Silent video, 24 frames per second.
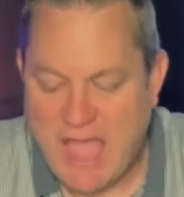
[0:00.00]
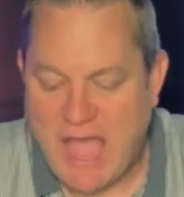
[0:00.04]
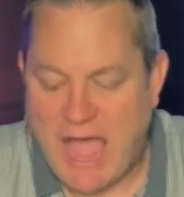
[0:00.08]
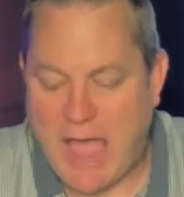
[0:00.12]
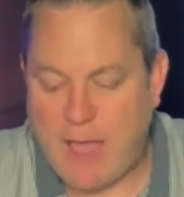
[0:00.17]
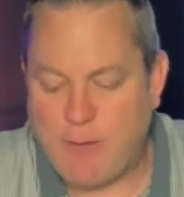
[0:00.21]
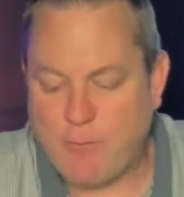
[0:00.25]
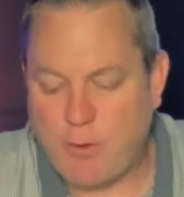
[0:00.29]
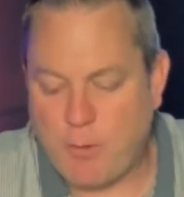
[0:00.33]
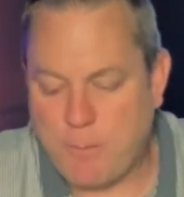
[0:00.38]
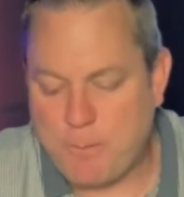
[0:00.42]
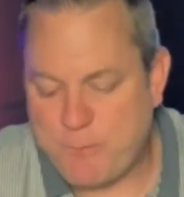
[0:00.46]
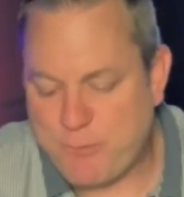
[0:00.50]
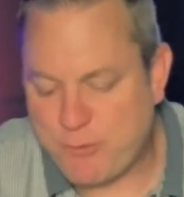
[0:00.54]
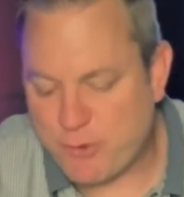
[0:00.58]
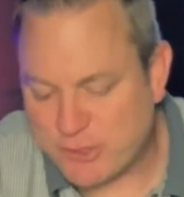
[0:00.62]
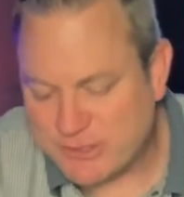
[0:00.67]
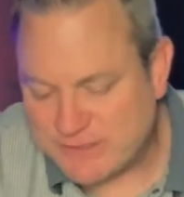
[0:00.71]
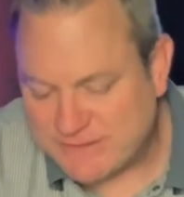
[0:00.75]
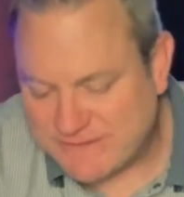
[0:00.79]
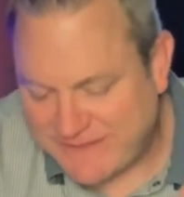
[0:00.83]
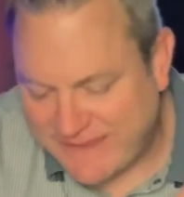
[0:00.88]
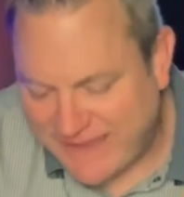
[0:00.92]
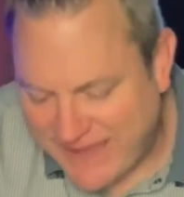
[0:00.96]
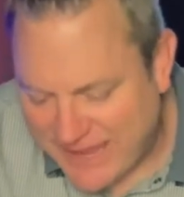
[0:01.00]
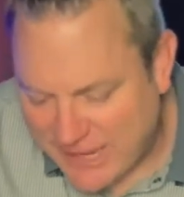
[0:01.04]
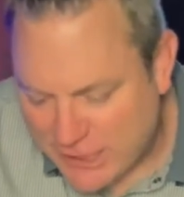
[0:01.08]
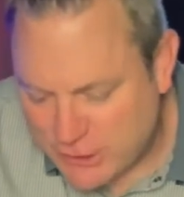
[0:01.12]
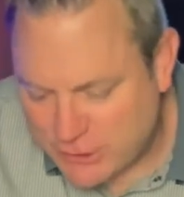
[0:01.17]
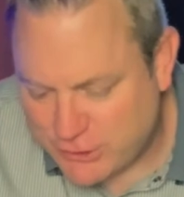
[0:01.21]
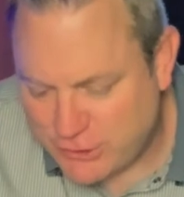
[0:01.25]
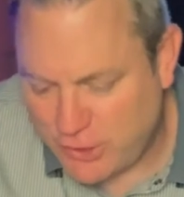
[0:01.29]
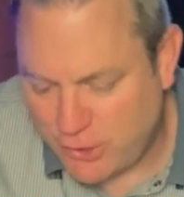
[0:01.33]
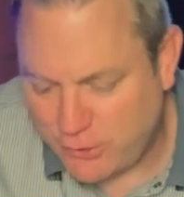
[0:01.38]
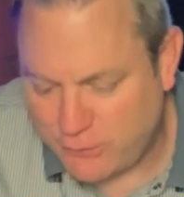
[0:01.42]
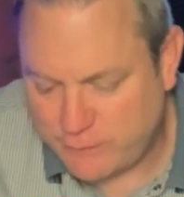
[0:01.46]
I will
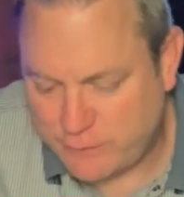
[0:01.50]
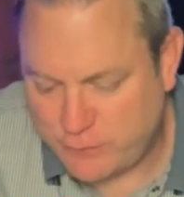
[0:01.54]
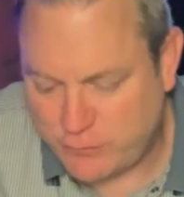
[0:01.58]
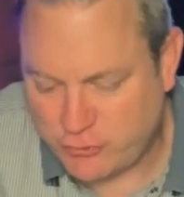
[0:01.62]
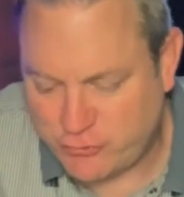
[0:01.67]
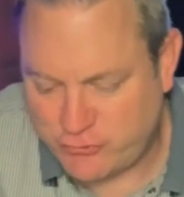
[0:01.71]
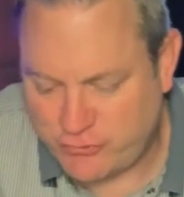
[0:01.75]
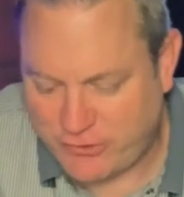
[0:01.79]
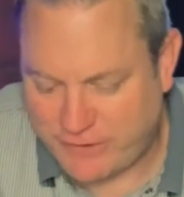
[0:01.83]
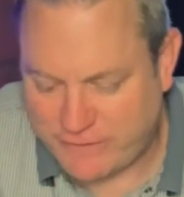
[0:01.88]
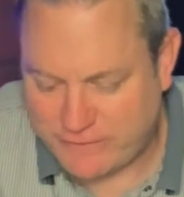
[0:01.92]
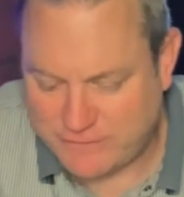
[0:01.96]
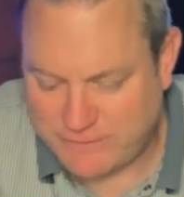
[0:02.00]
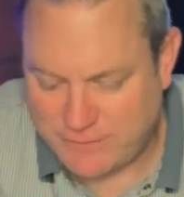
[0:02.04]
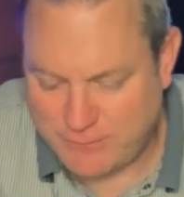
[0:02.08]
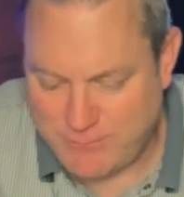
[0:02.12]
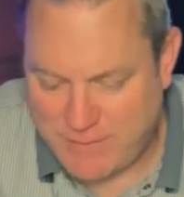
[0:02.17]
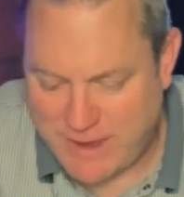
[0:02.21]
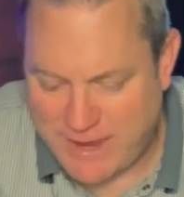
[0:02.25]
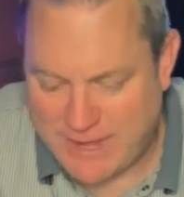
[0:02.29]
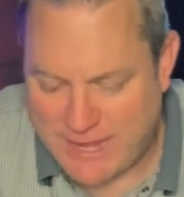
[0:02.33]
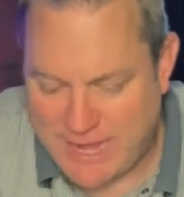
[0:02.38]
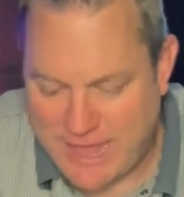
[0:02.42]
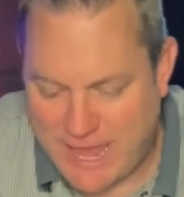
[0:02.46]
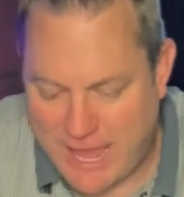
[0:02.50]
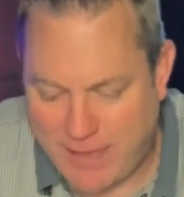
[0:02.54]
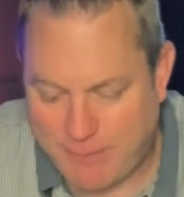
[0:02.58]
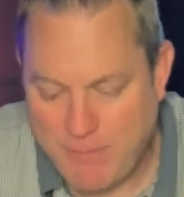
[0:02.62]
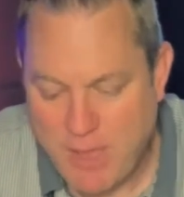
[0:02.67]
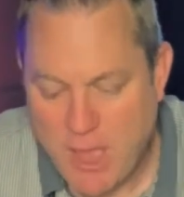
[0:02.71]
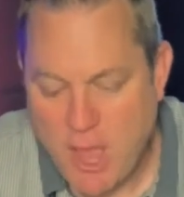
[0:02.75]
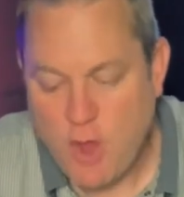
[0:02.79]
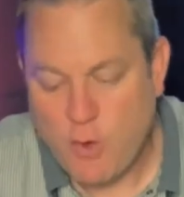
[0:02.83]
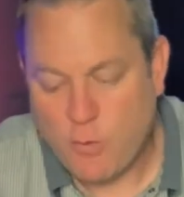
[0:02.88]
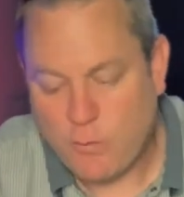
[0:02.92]
protect those who trust in my name.